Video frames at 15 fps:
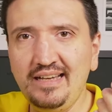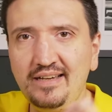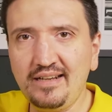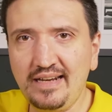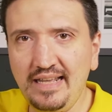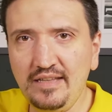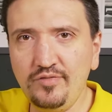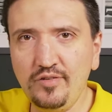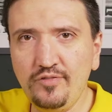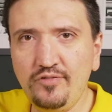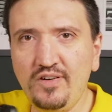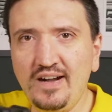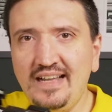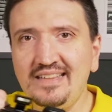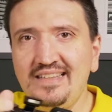great
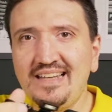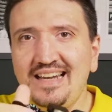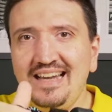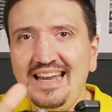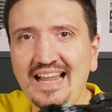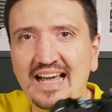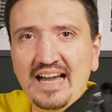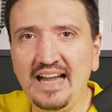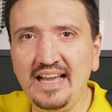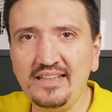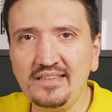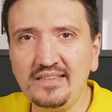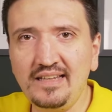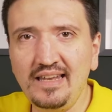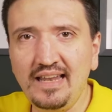viewfinder,
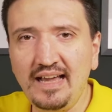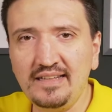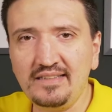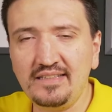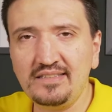light,